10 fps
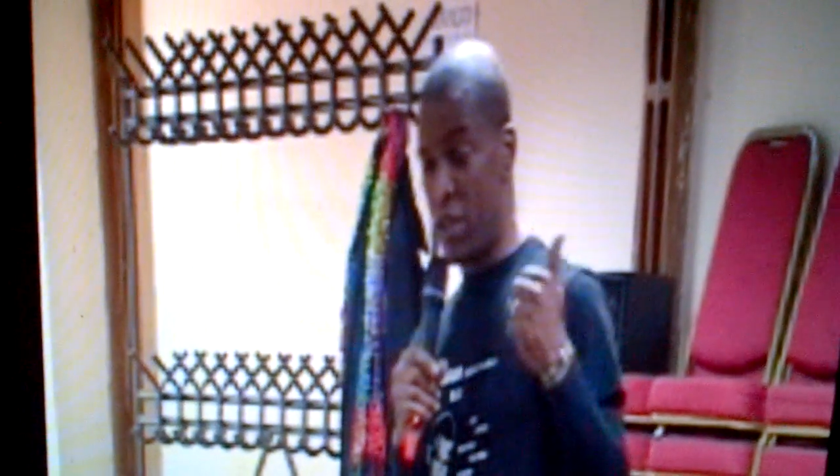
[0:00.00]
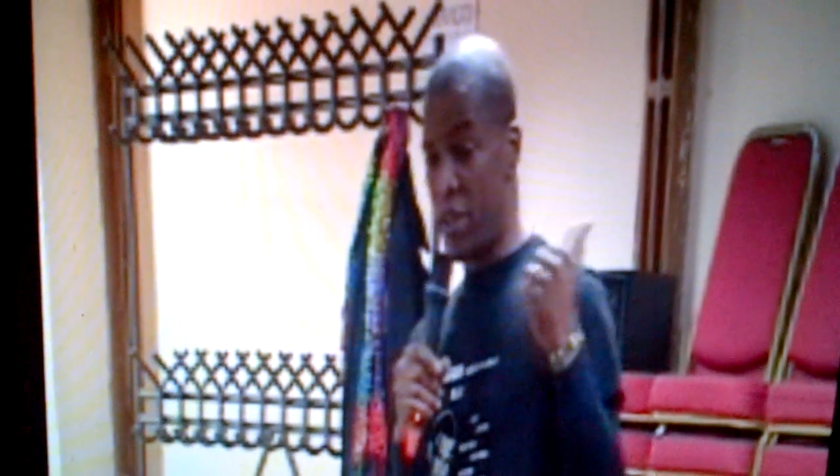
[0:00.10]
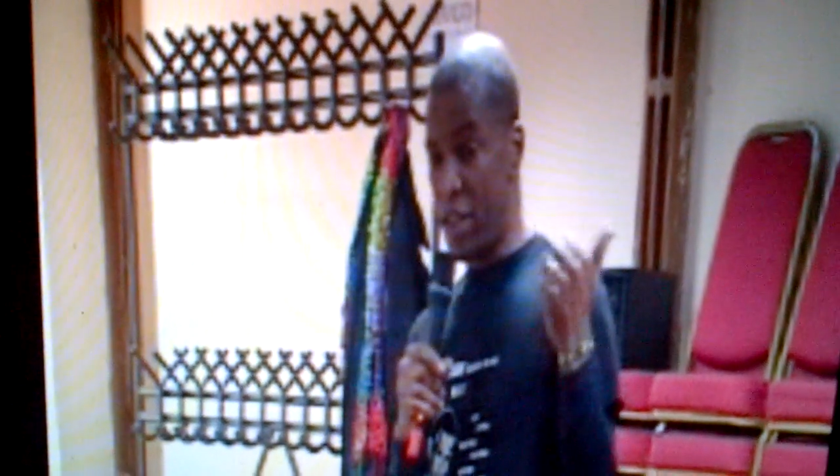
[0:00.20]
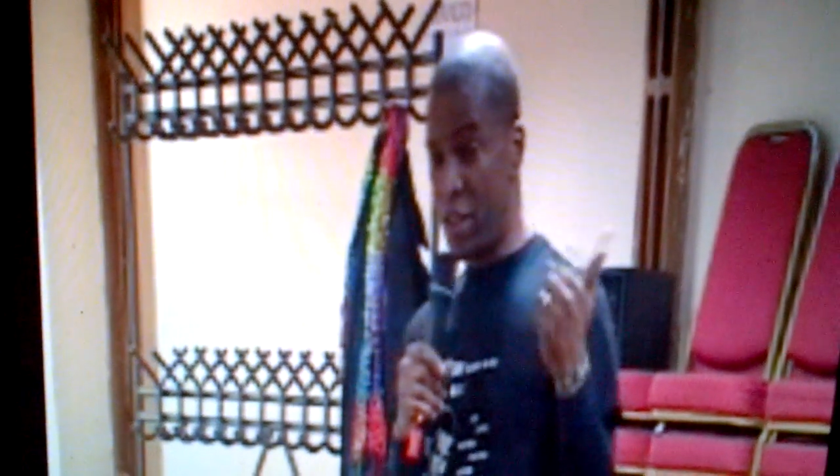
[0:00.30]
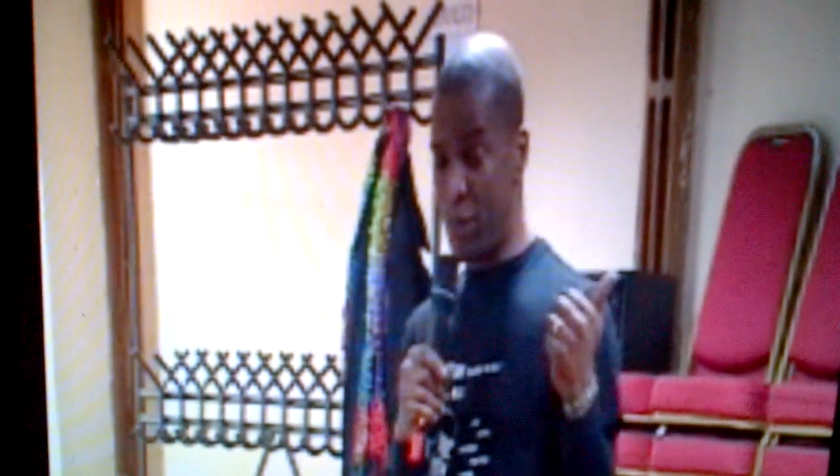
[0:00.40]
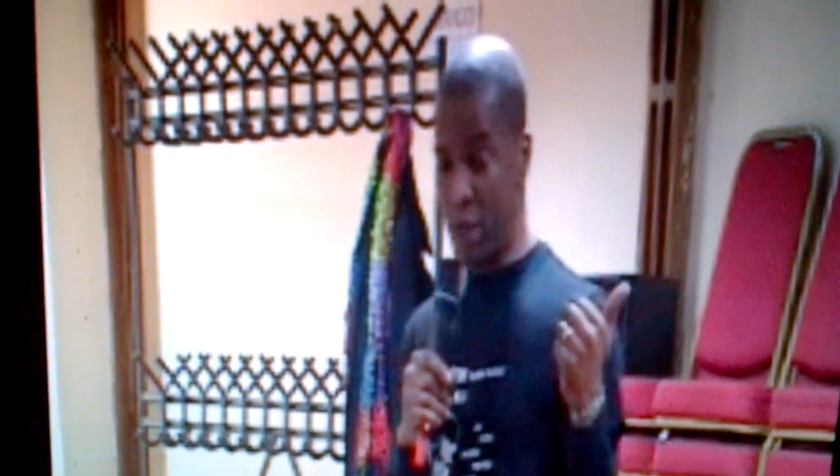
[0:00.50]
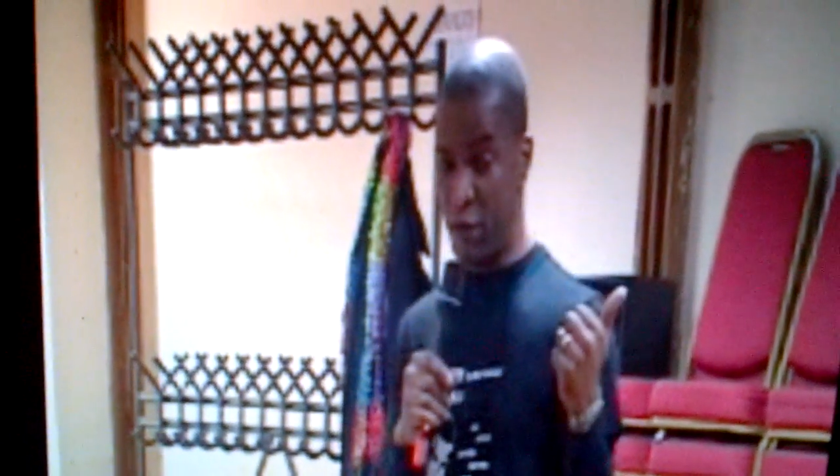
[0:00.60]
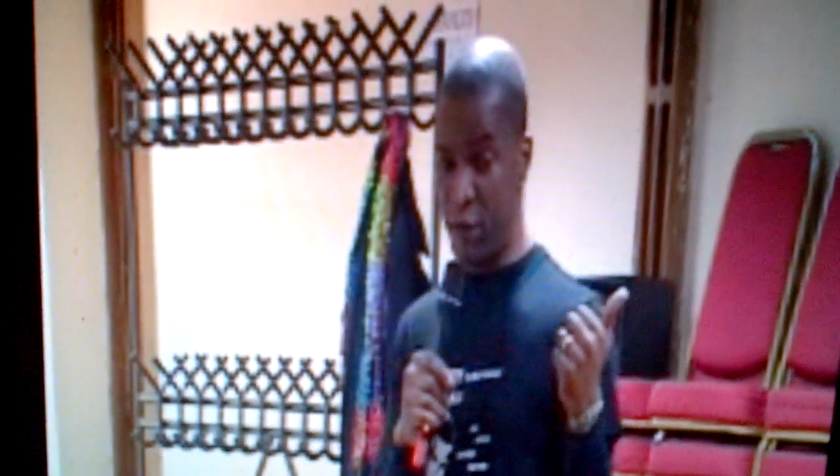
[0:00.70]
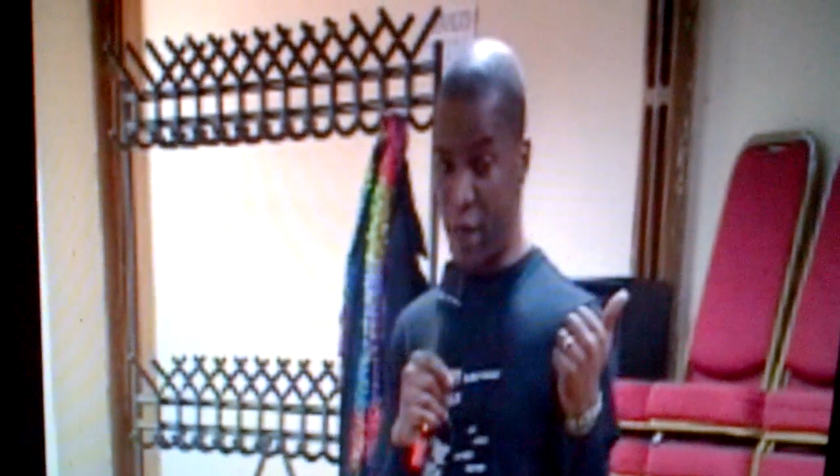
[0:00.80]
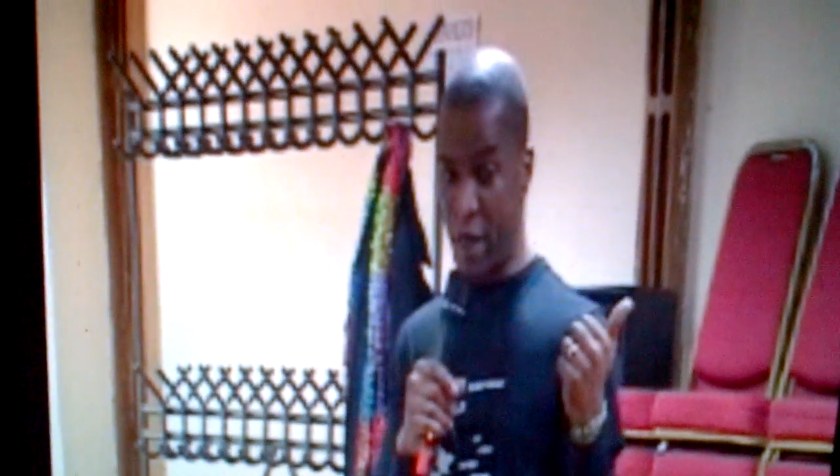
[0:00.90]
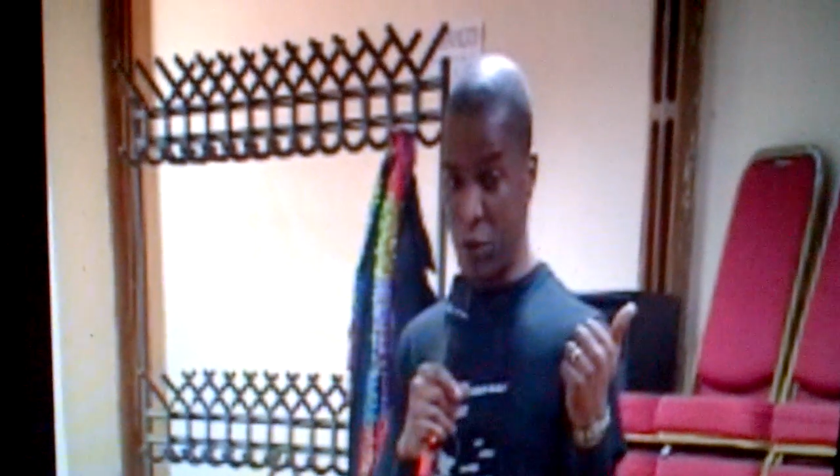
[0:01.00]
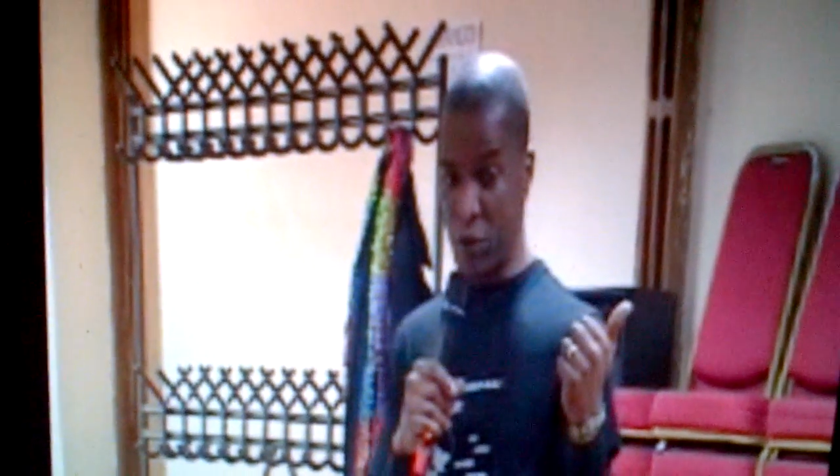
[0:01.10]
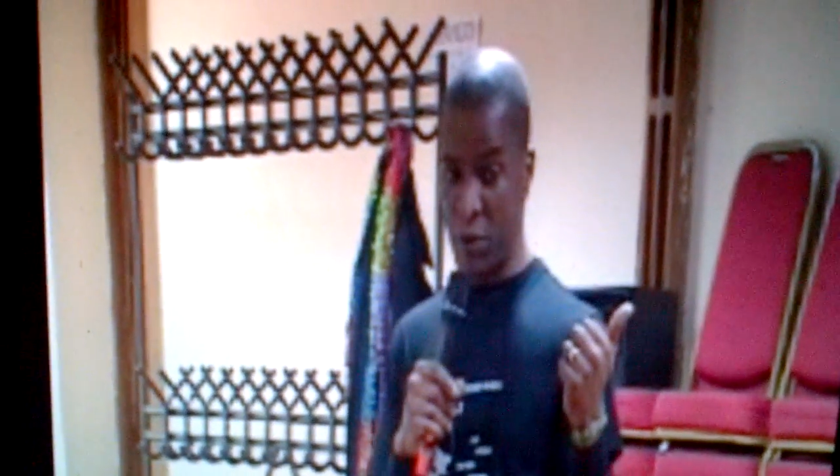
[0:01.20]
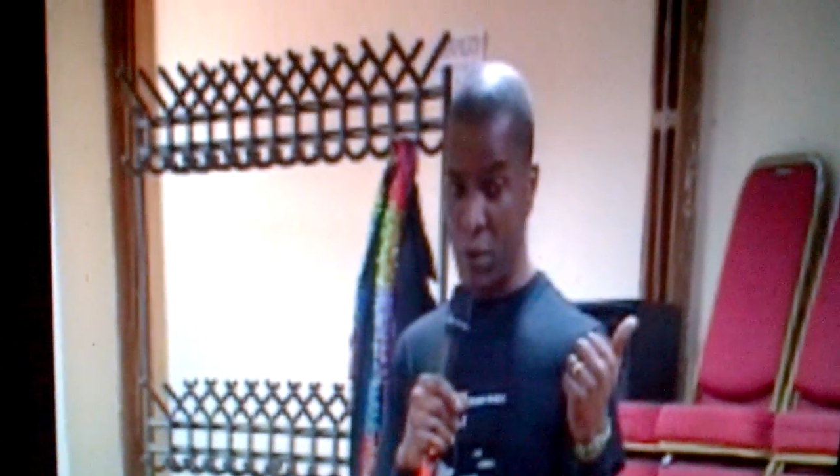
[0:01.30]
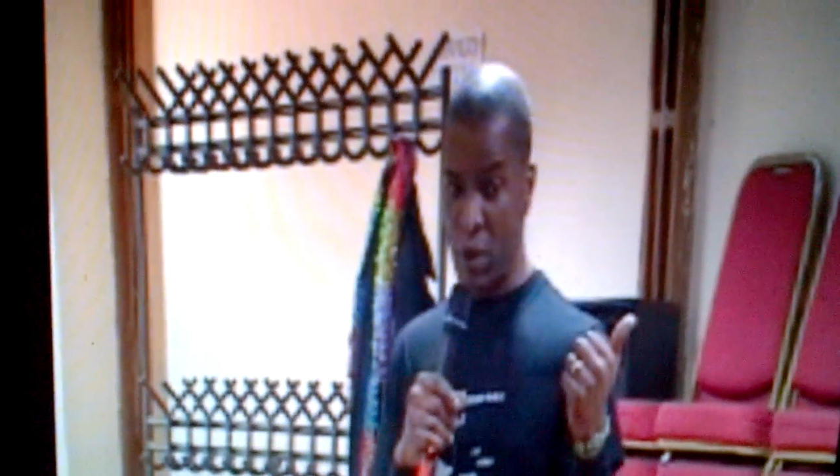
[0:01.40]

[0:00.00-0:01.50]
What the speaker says: the gun had been found.